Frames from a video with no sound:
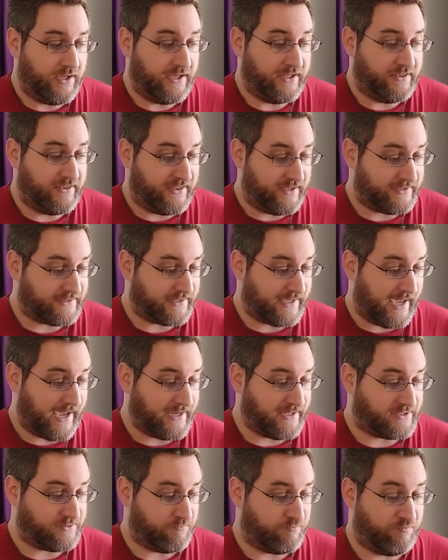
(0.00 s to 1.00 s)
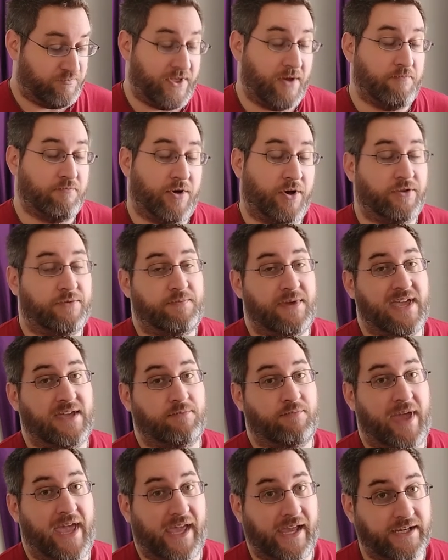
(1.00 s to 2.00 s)
In this case, them both
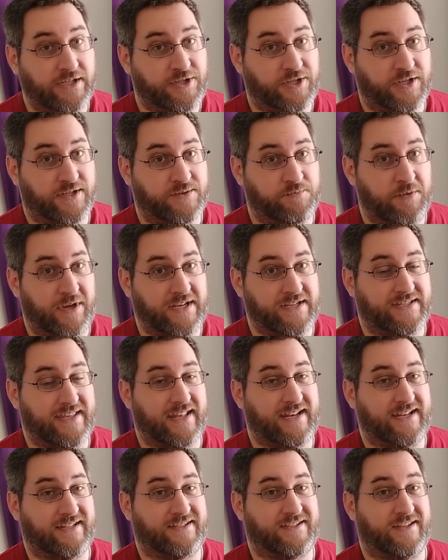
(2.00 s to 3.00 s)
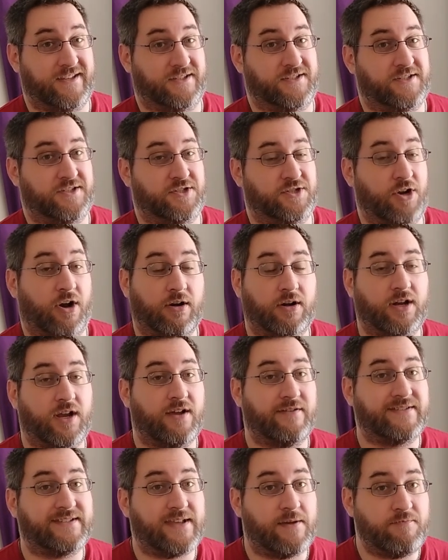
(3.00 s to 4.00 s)
being pages means that it's the start
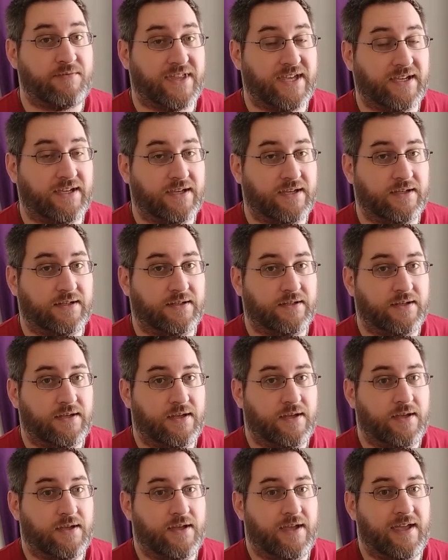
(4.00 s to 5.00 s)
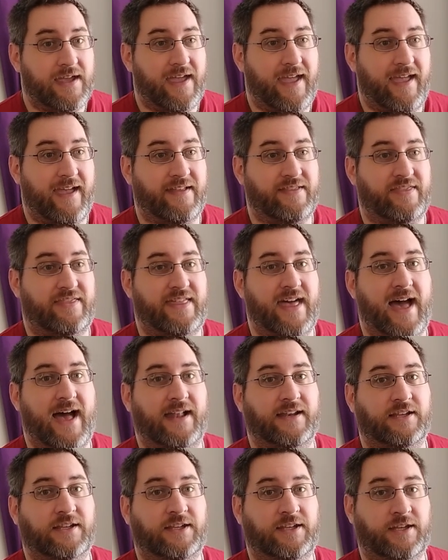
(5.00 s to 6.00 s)
of something, and
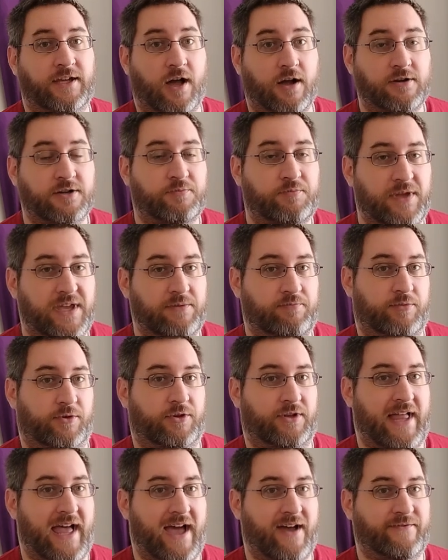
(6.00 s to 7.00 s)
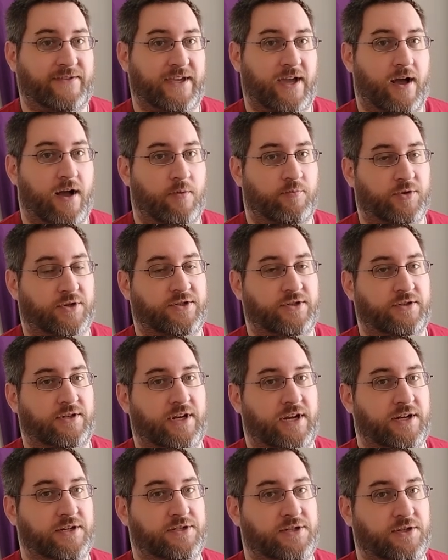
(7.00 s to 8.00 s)
that young people have the
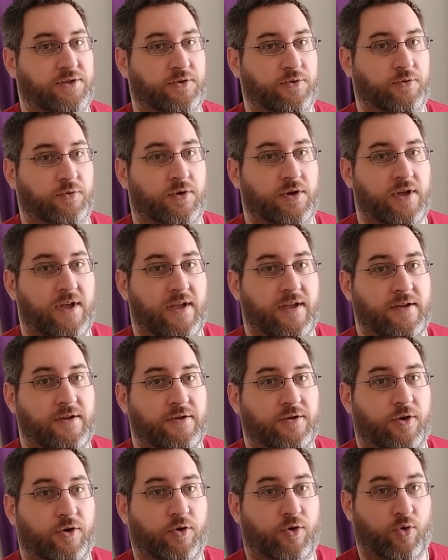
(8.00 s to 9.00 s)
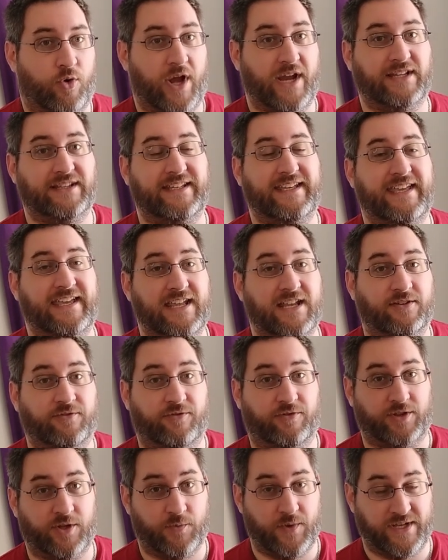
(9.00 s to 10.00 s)
opportunity to greatly
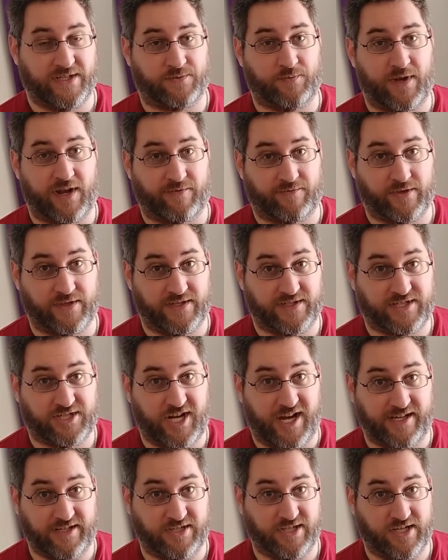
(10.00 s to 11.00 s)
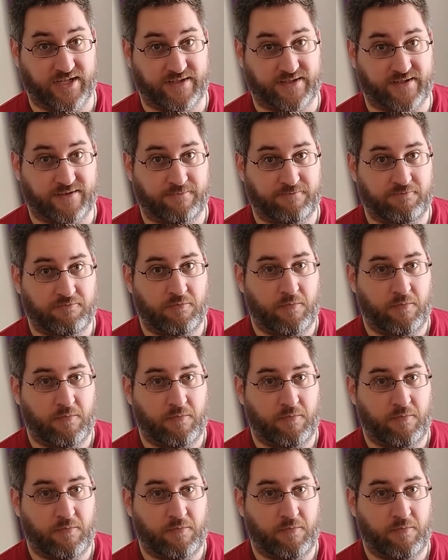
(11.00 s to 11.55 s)
influence whatever this change is.